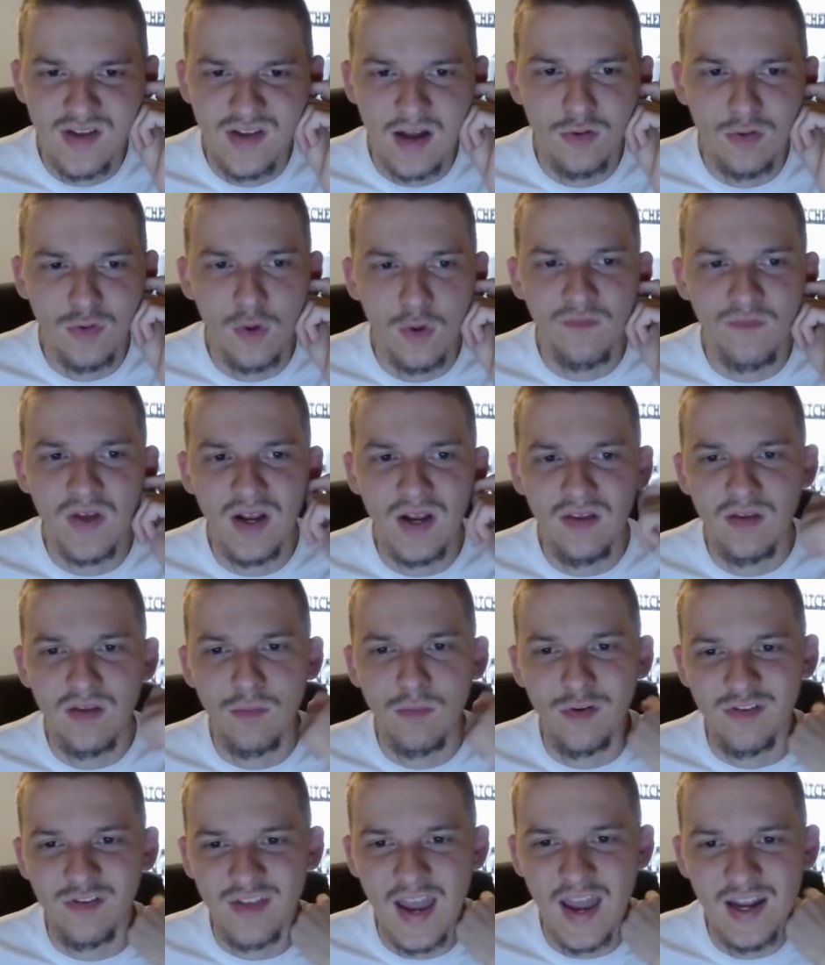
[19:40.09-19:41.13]
I don't know if any of them
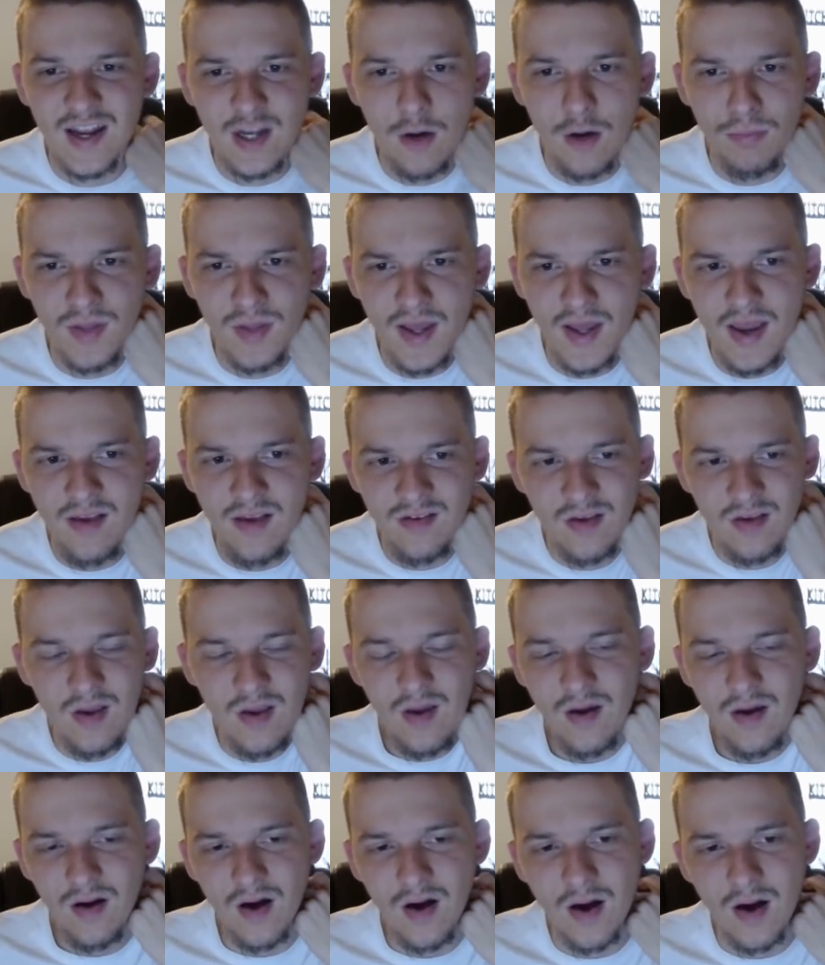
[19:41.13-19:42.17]
are standout plays,
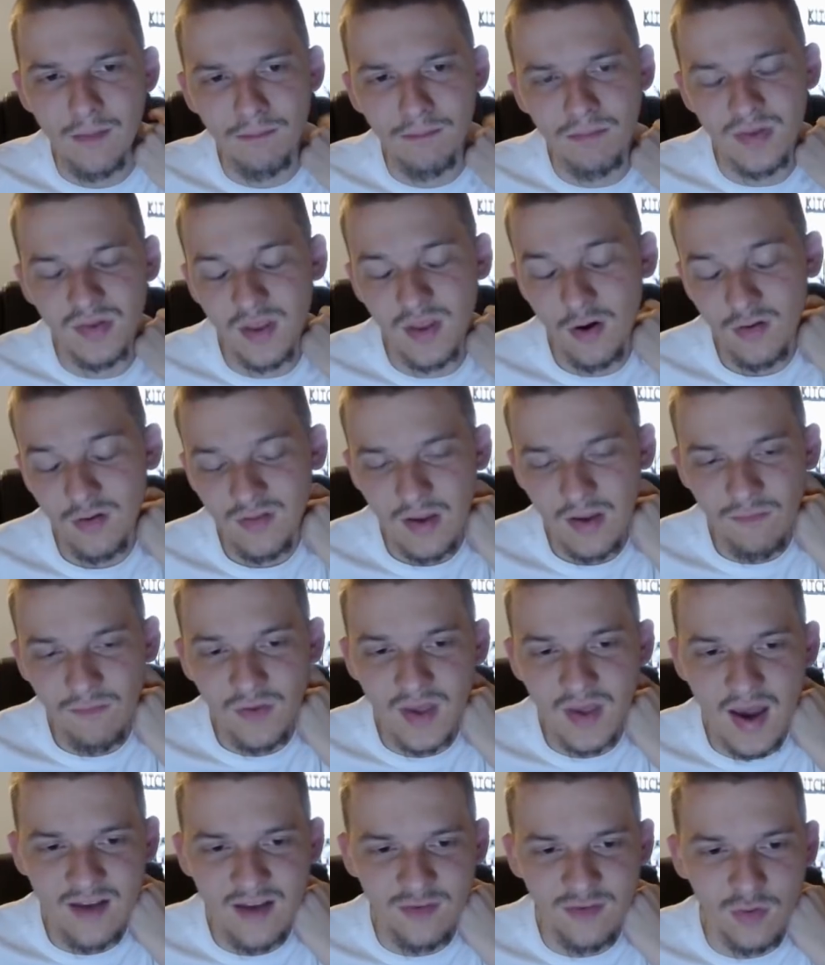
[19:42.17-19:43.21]
um, but there are definitely
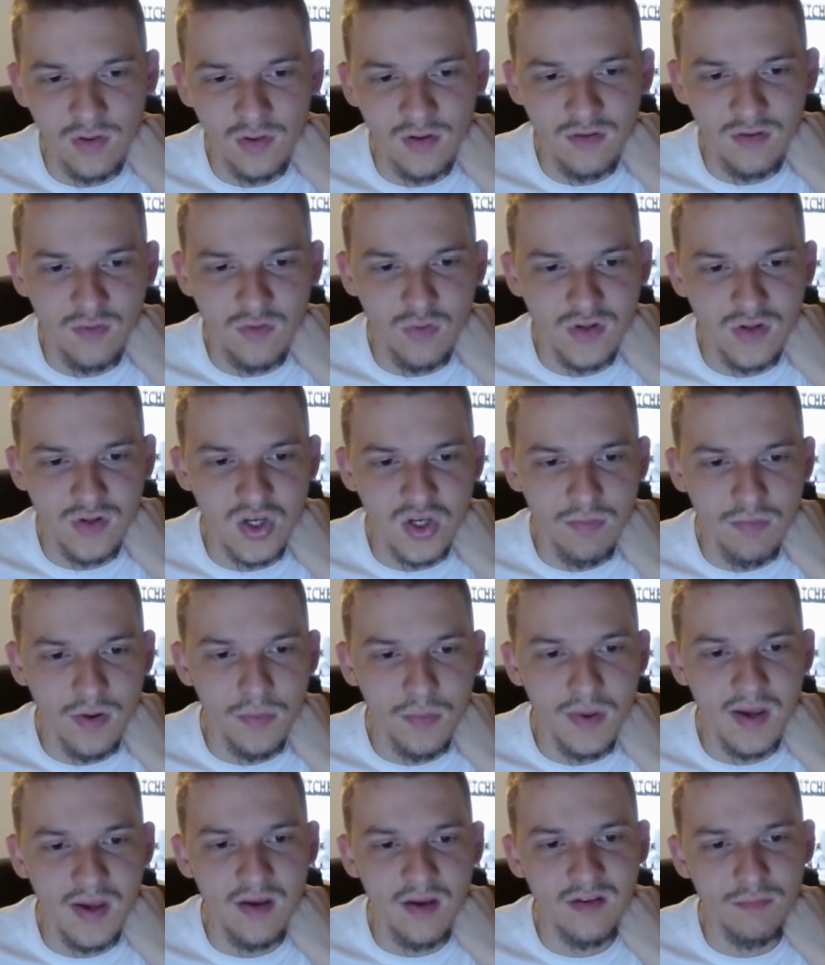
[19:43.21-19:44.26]
guys you could look to in
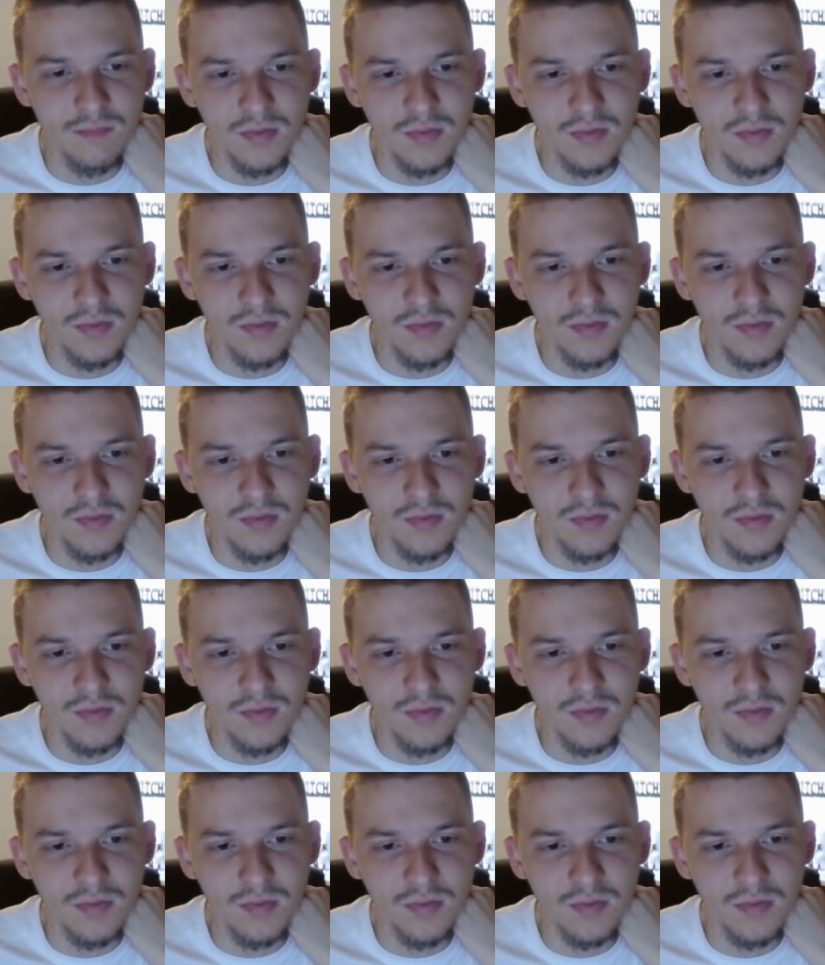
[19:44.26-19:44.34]
GPPs.